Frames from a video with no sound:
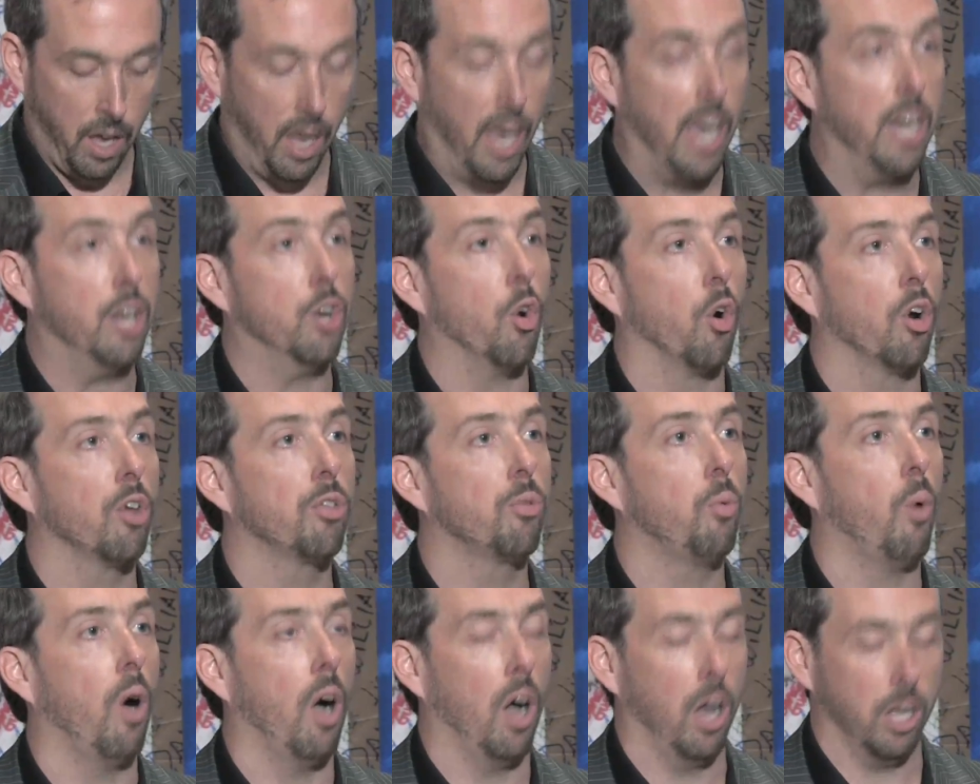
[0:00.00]
and
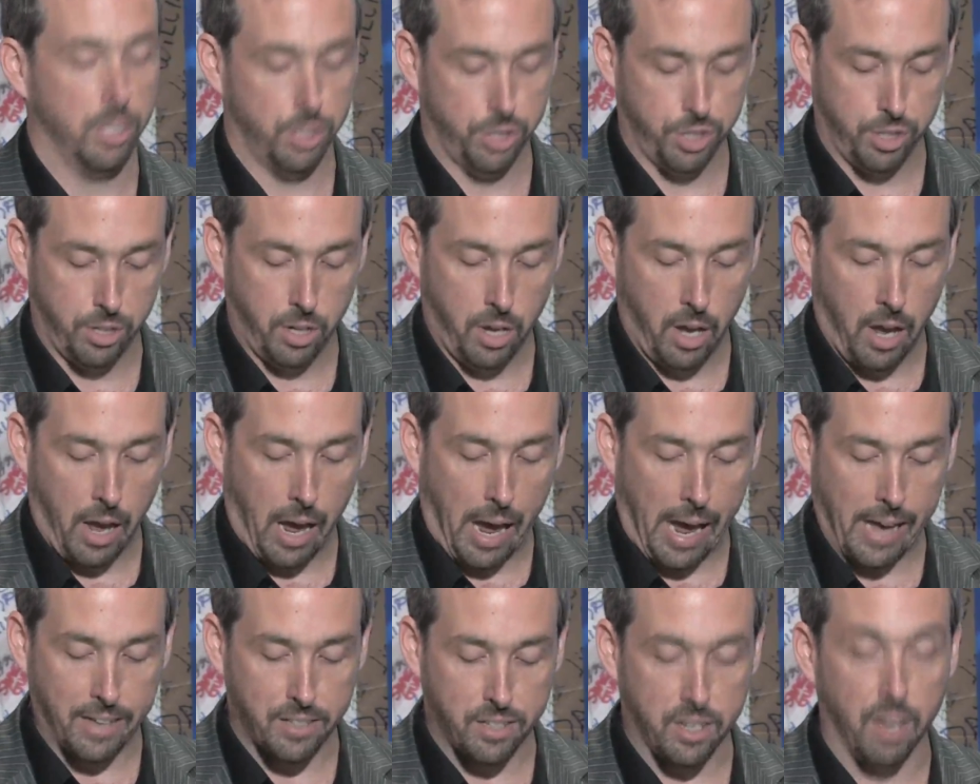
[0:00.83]
Northwatch
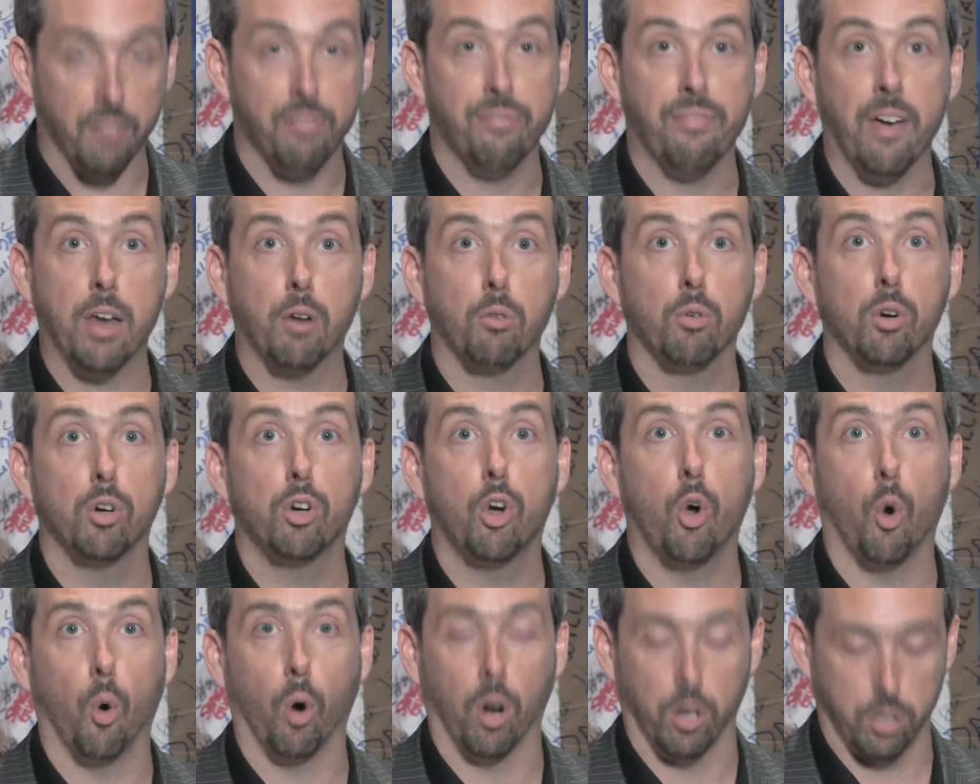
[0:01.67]
asked a federal
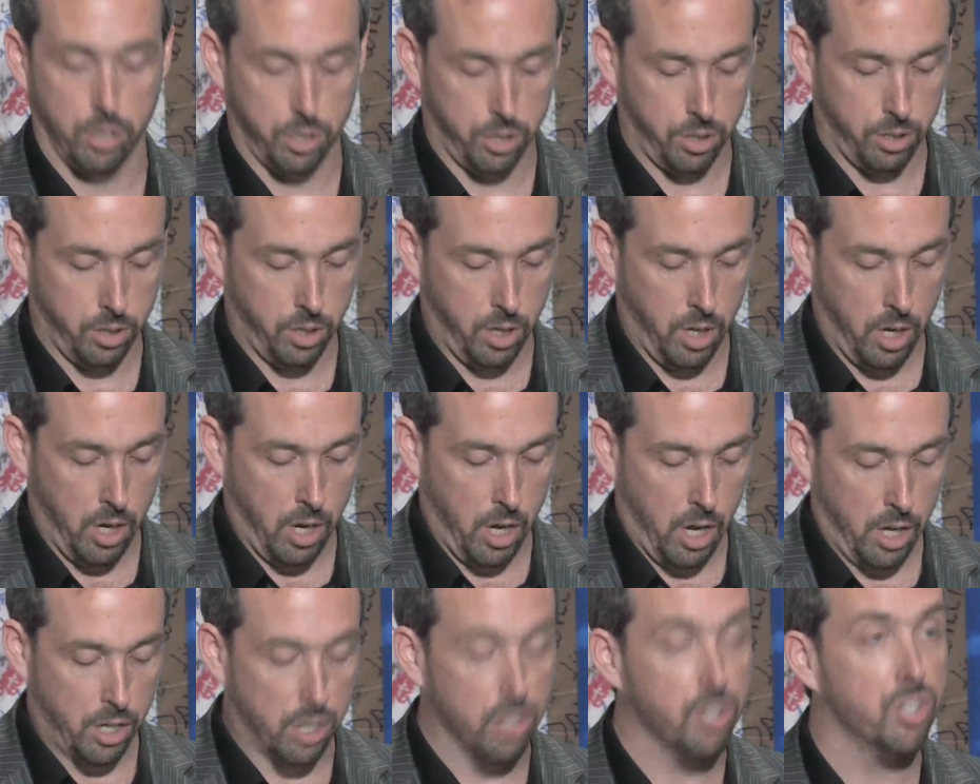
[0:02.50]
court
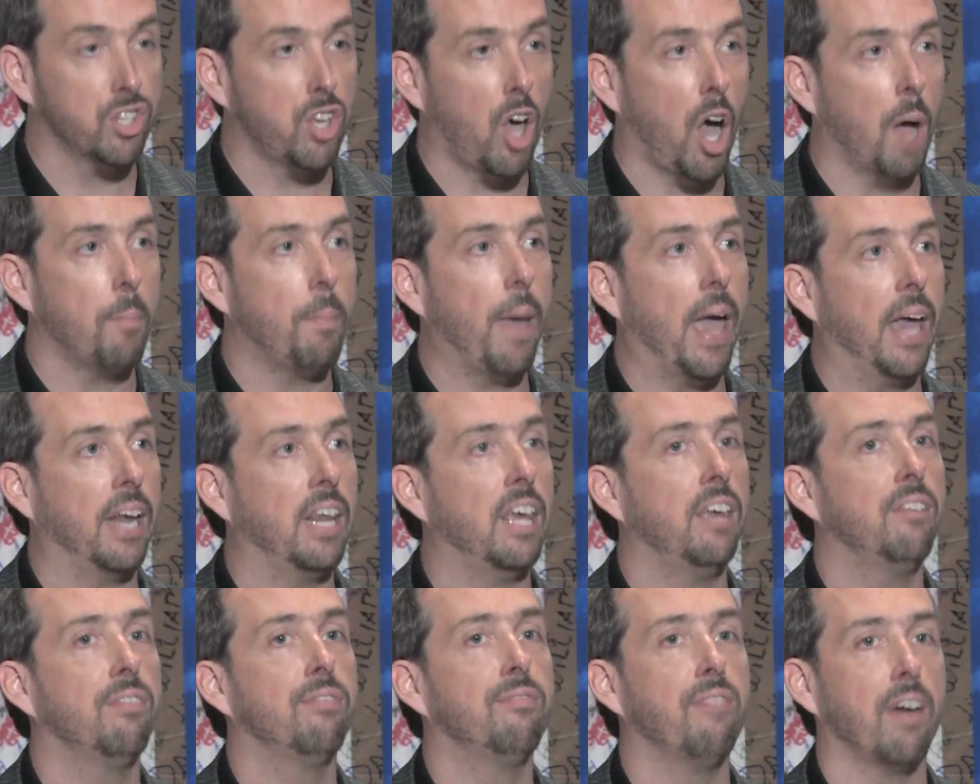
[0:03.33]
to stop
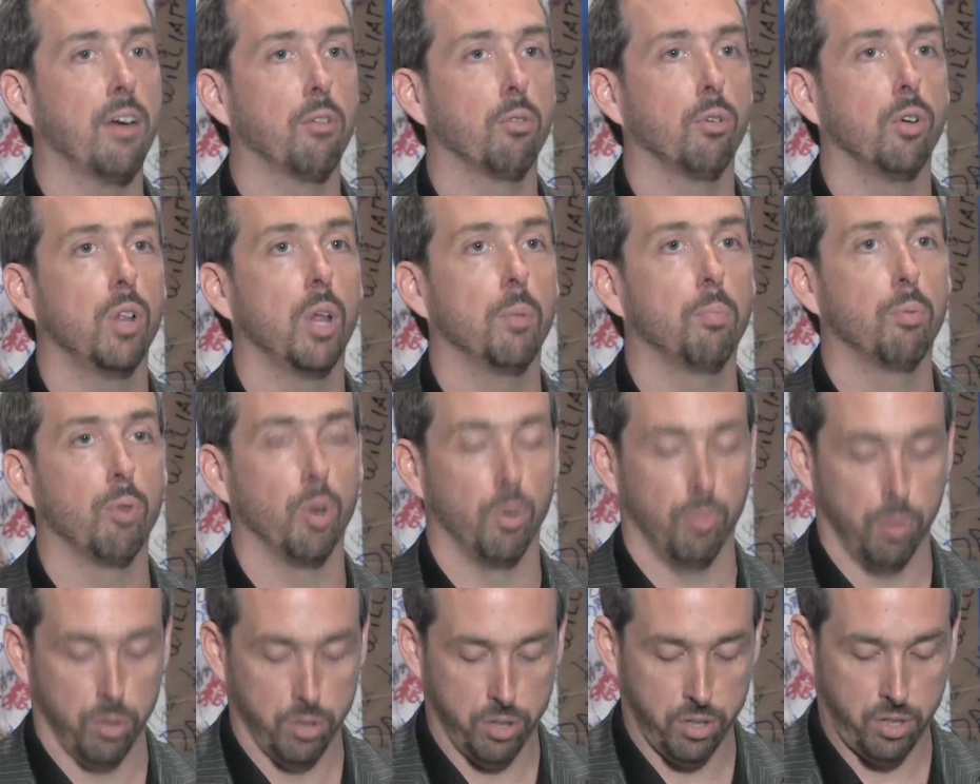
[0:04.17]
any federal
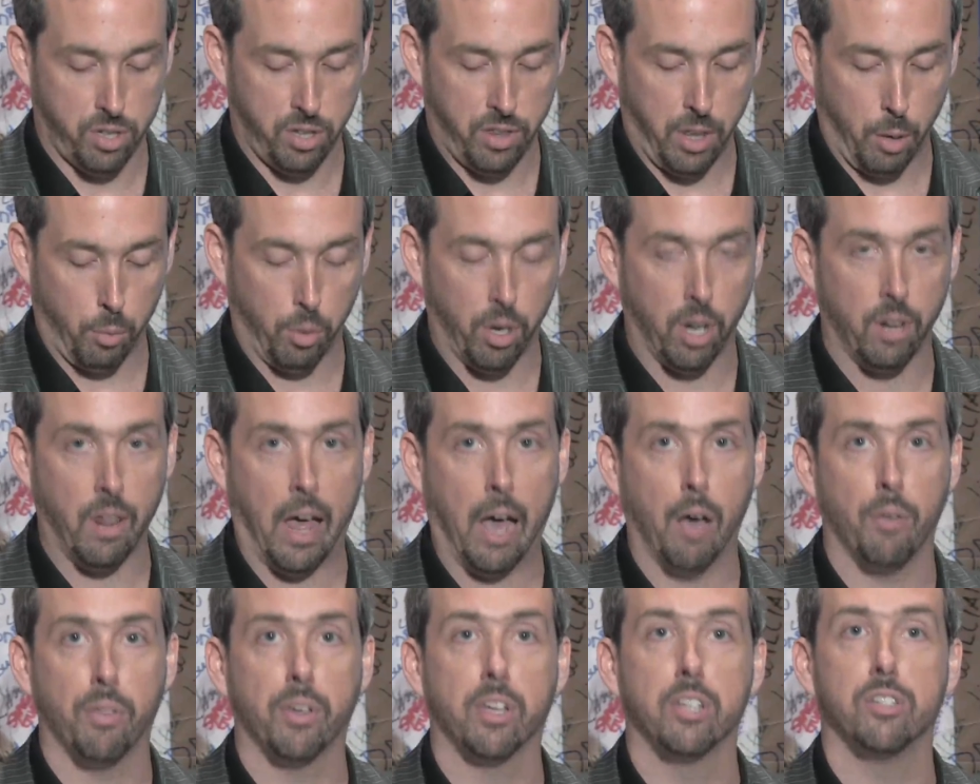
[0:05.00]
approvals that would
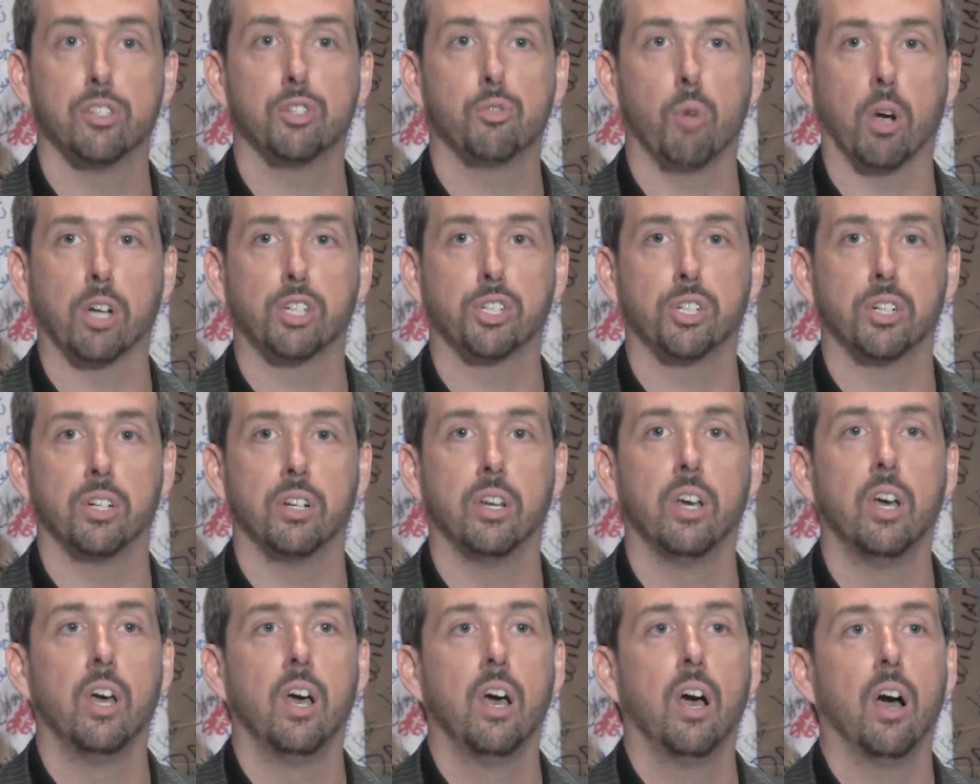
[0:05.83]
allow the
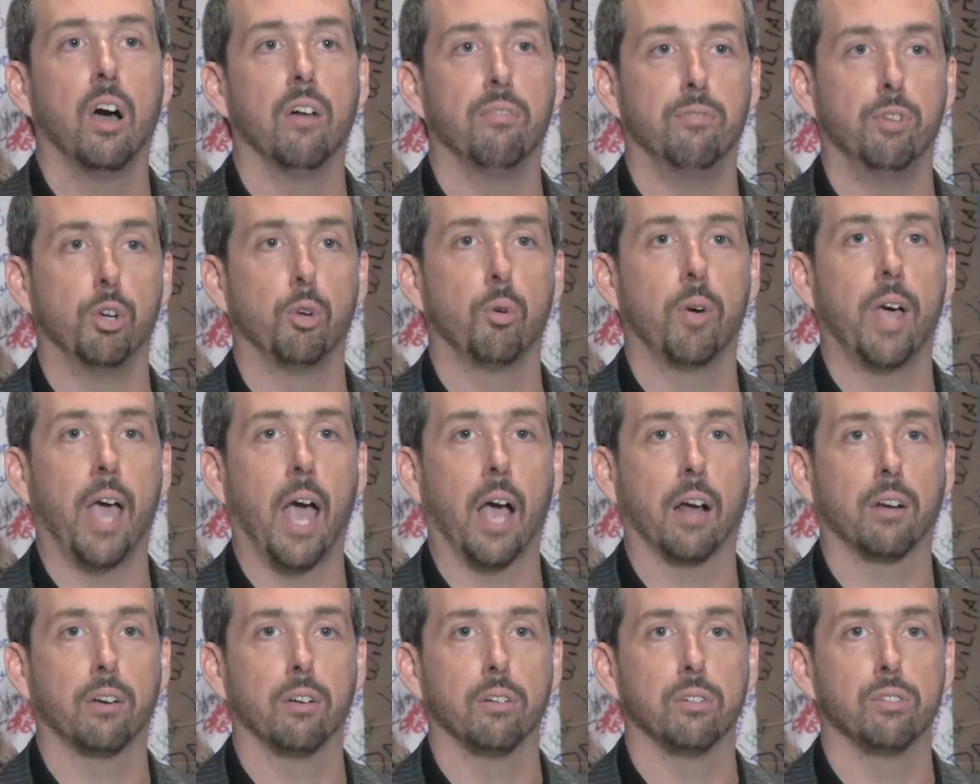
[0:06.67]
construction of new
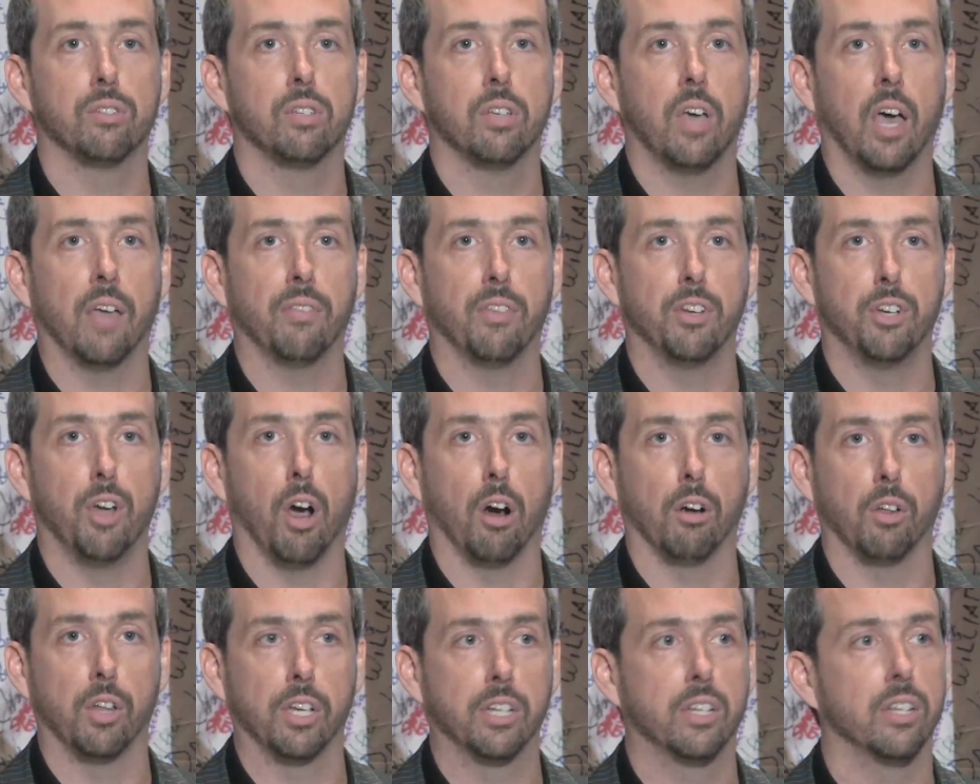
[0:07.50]
reactors at the
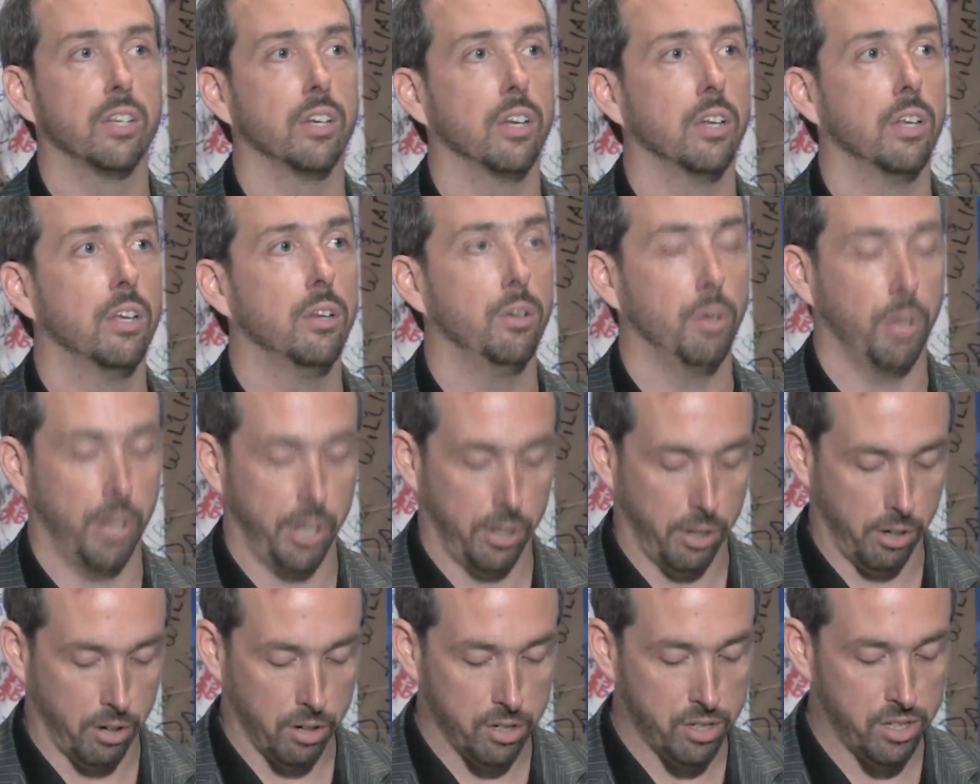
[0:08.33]
Darlington
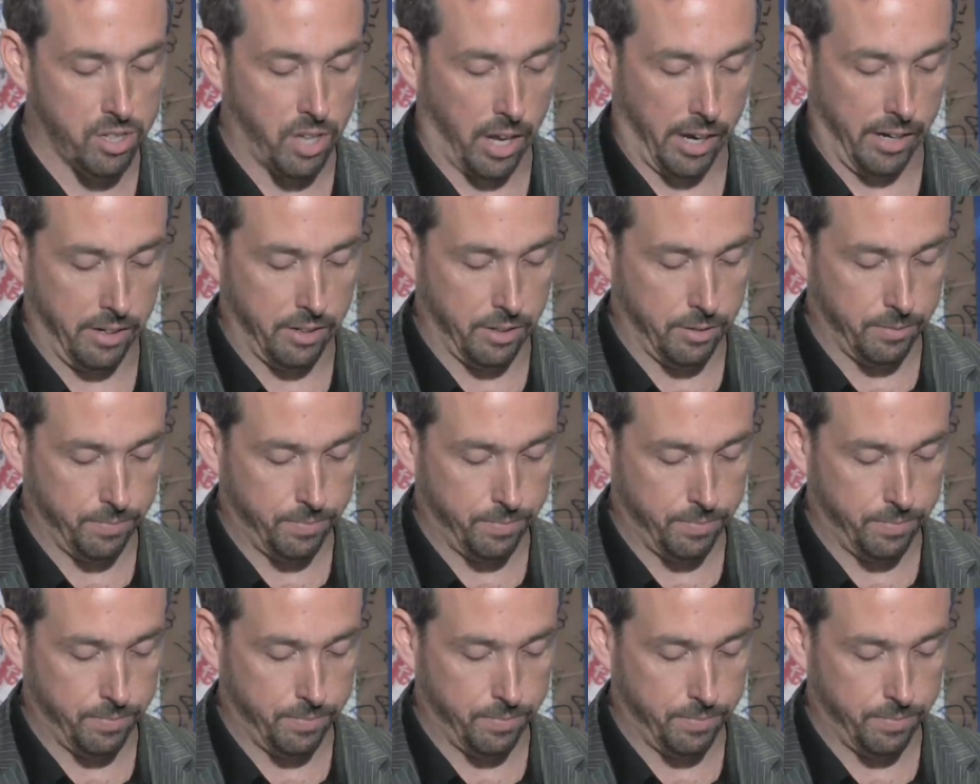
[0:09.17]
nuclear site.